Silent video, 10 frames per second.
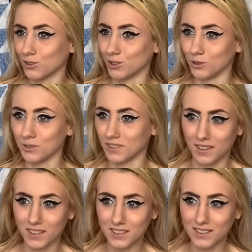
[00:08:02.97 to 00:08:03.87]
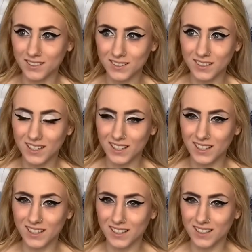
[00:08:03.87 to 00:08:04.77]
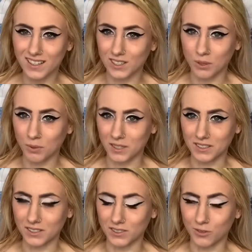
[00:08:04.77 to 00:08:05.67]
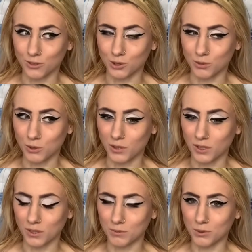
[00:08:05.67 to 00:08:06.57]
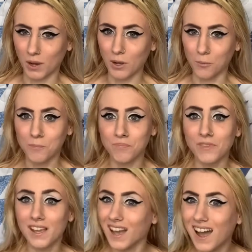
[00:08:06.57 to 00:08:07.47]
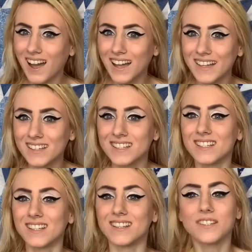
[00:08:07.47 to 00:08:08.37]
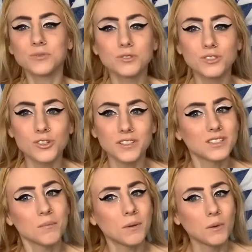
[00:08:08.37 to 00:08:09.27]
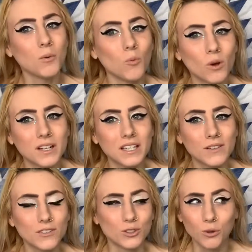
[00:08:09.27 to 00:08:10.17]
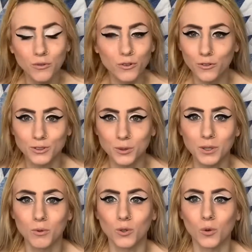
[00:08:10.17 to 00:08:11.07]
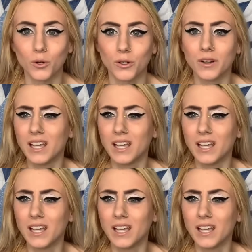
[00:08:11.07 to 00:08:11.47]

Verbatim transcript: Do you see this? You can probably tell the difference between clips. Wow. Hi, this was the dress that made me want to even do a Forever 21 order.